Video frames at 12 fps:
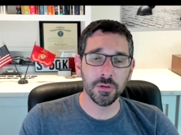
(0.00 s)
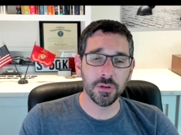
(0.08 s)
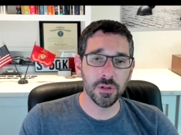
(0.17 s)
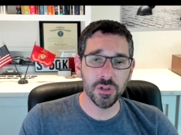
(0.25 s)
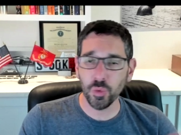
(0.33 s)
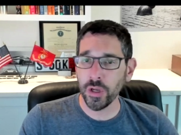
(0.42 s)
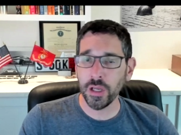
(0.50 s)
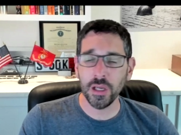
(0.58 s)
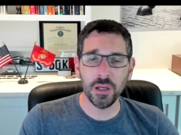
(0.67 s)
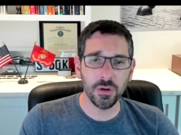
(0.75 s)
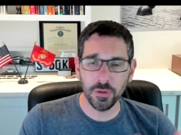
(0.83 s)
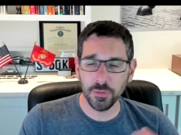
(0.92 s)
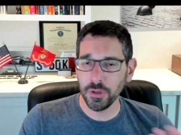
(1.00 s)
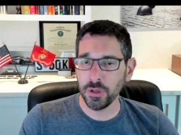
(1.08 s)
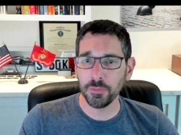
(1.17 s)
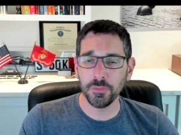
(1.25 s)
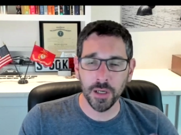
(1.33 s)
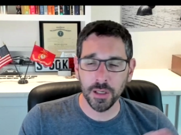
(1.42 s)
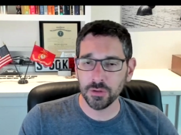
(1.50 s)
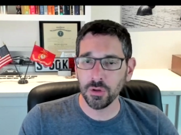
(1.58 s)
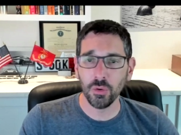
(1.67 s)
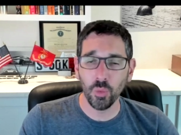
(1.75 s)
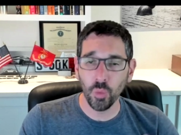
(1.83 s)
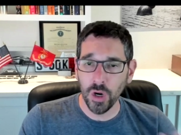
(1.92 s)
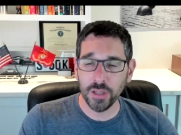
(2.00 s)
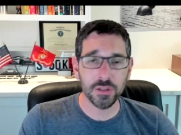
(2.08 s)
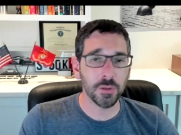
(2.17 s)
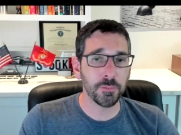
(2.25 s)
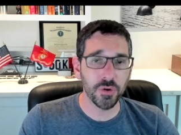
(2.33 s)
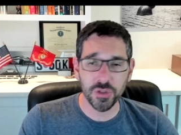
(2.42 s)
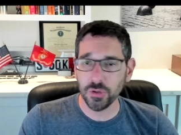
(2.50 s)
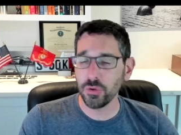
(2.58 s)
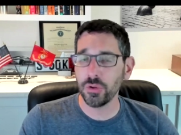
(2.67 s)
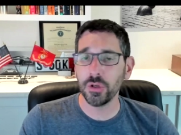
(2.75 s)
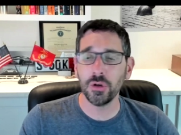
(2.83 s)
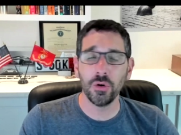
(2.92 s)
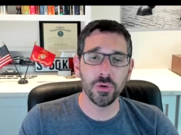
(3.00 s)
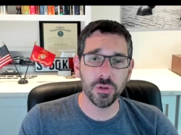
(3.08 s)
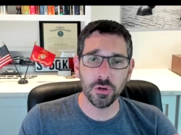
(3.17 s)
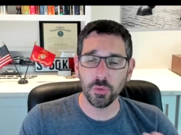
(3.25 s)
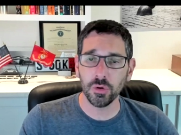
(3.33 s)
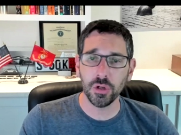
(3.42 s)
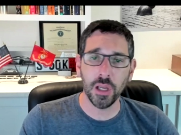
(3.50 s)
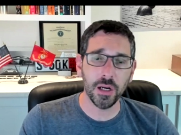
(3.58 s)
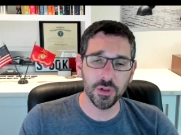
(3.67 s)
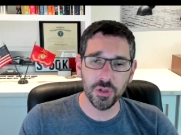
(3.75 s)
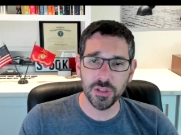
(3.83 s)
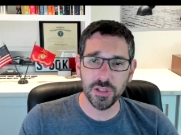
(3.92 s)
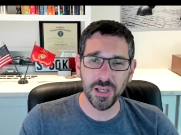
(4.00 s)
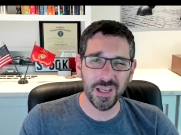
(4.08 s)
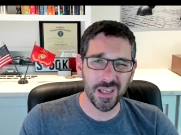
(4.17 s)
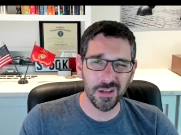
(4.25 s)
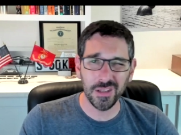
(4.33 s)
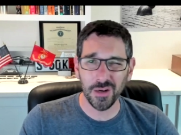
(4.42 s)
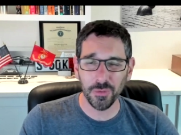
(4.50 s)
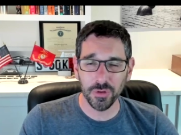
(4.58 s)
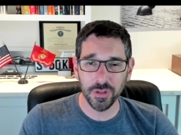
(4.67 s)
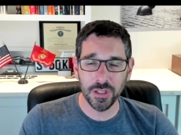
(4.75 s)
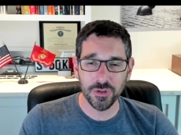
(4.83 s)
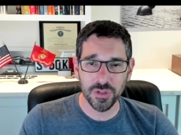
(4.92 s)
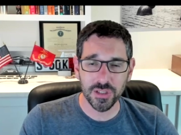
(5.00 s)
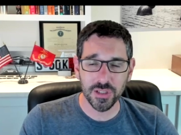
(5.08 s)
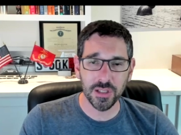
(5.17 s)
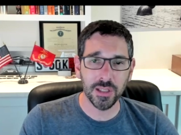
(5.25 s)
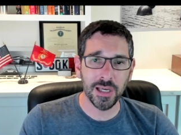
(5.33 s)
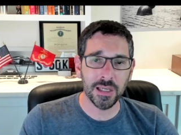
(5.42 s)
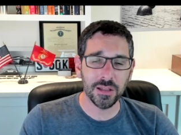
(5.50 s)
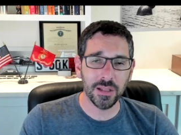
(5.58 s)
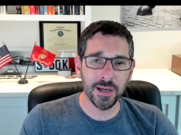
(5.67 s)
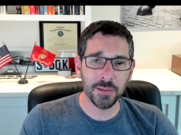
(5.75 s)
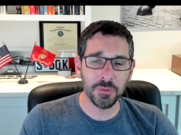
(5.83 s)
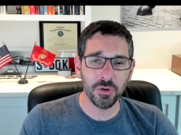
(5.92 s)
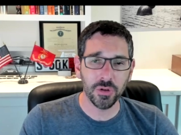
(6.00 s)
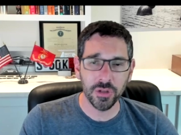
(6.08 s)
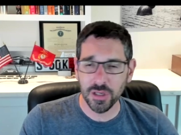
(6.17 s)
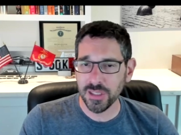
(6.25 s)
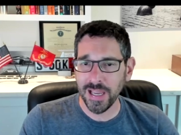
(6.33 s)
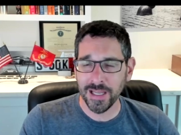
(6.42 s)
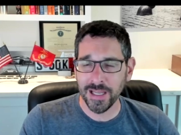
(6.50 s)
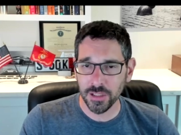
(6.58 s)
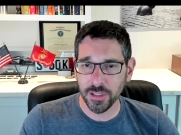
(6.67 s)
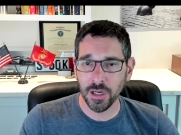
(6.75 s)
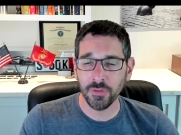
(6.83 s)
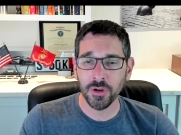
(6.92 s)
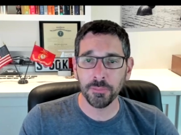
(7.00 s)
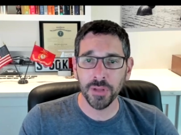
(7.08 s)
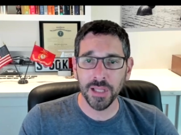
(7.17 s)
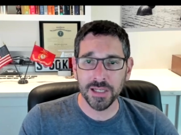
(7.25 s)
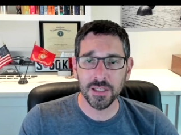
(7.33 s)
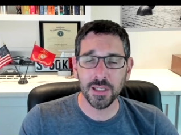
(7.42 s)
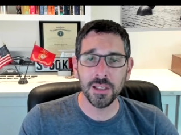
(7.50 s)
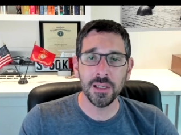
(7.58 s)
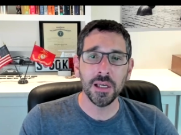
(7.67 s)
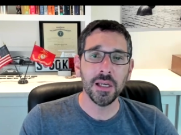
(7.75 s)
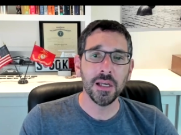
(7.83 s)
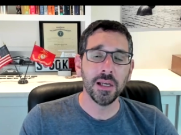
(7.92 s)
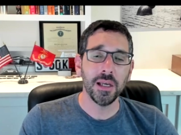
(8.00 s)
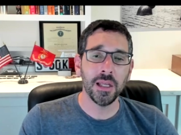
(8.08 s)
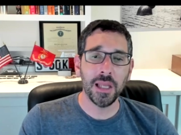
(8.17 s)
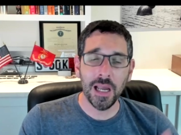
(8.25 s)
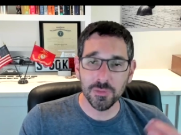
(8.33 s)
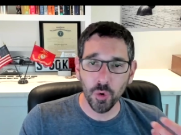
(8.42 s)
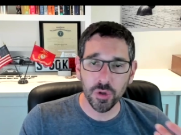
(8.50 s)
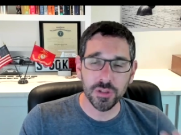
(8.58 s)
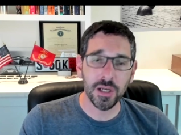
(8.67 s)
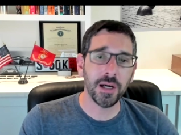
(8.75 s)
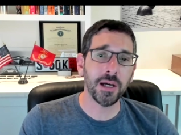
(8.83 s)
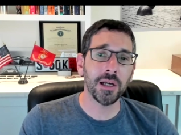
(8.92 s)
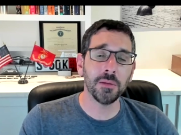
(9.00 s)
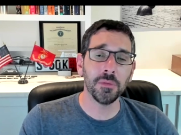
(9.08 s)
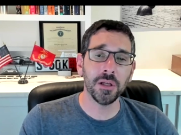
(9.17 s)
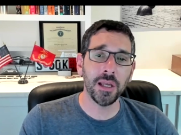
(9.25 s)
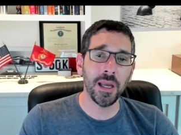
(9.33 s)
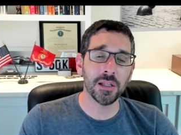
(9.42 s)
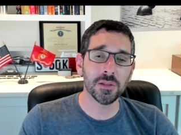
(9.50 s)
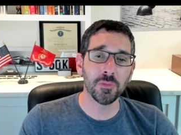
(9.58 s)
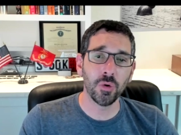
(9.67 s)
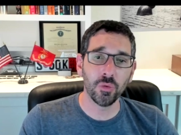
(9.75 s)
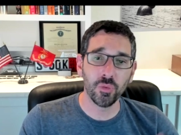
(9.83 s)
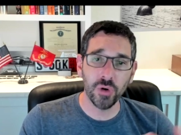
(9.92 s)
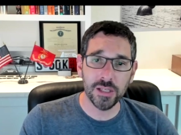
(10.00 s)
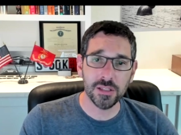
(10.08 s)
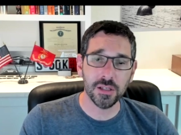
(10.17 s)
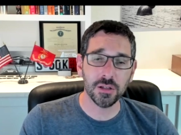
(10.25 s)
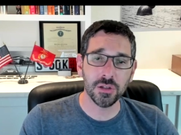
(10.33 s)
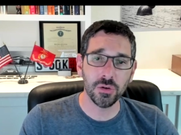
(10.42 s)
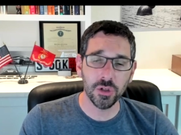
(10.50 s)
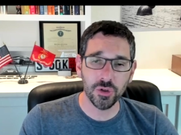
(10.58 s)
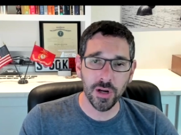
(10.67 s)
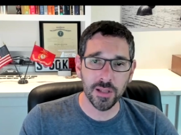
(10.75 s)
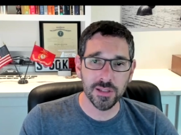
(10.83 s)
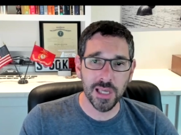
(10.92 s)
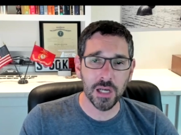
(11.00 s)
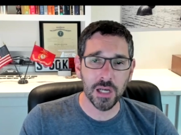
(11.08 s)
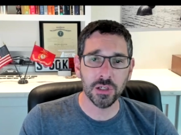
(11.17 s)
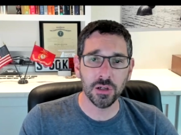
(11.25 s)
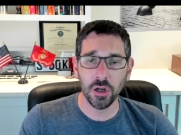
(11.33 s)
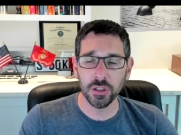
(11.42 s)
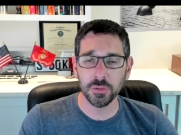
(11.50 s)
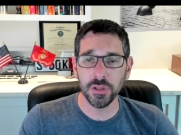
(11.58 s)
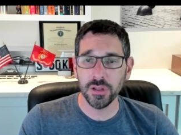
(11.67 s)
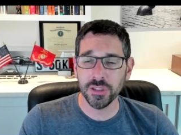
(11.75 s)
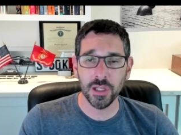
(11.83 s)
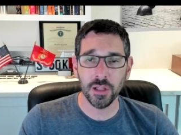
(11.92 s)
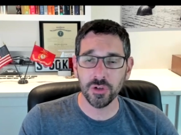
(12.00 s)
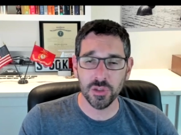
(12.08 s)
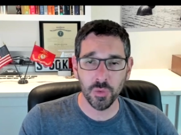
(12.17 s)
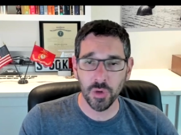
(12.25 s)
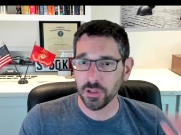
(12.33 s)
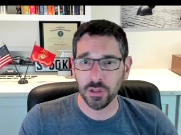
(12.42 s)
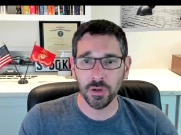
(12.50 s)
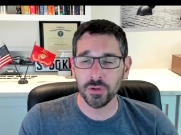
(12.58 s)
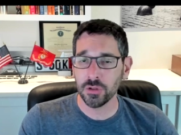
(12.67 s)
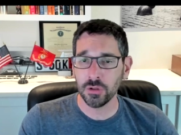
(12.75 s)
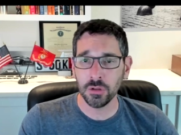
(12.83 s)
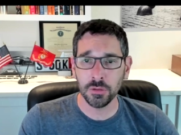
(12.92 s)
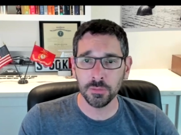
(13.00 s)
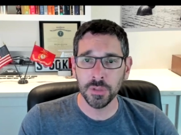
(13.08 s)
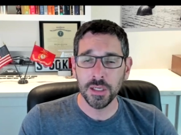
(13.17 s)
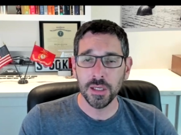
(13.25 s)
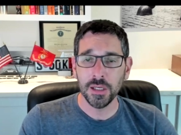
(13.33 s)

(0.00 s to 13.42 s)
dissuade or don't want to pursue those, or will kind of just say, hey, you're not really interested in that, because it adds a layer of complexity. It adds more time. It adds more risk to the transaction. Ultimately, the seller just wants to close the home